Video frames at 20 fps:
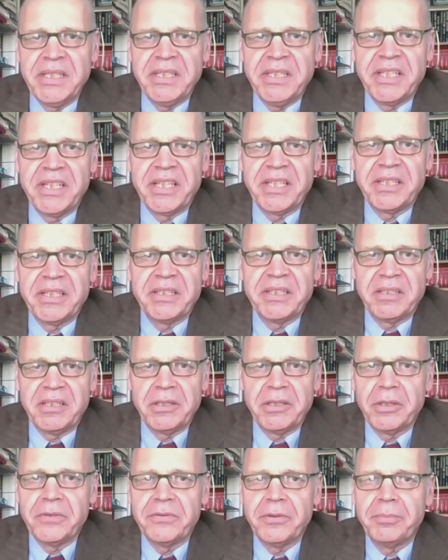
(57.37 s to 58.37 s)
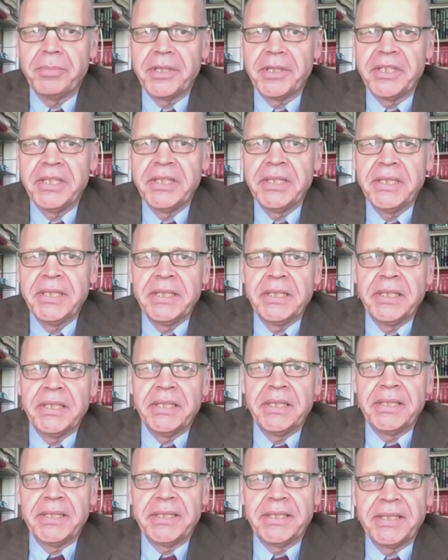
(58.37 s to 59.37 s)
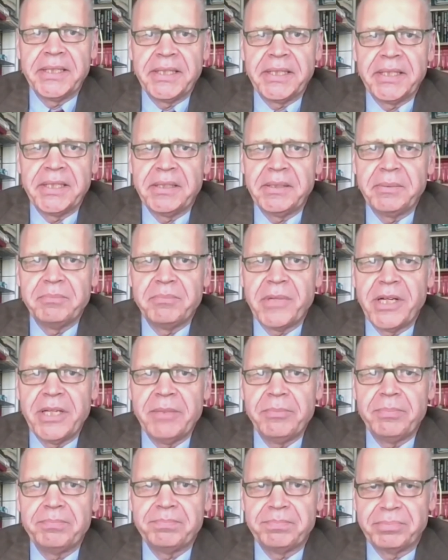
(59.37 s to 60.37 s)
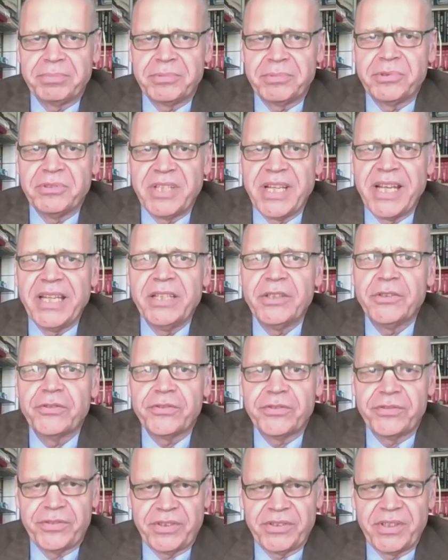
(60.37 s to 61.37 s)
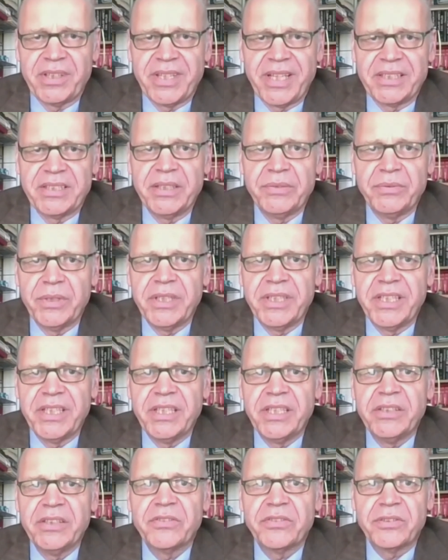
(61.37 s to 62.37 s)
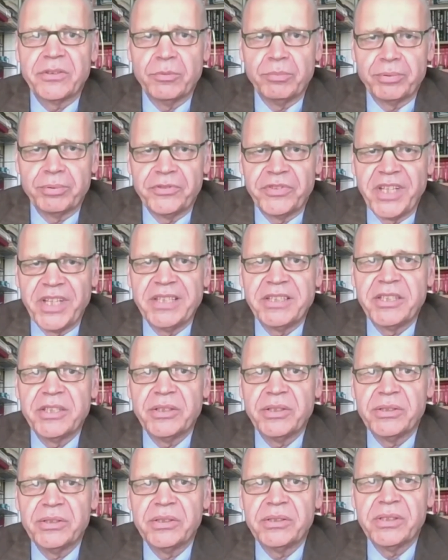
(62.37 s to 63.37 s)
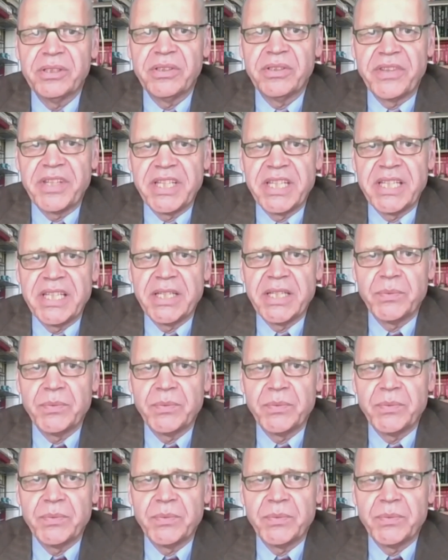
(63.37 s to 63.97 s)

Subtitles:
Yeah, hello, everybody. My today's activity is to present you the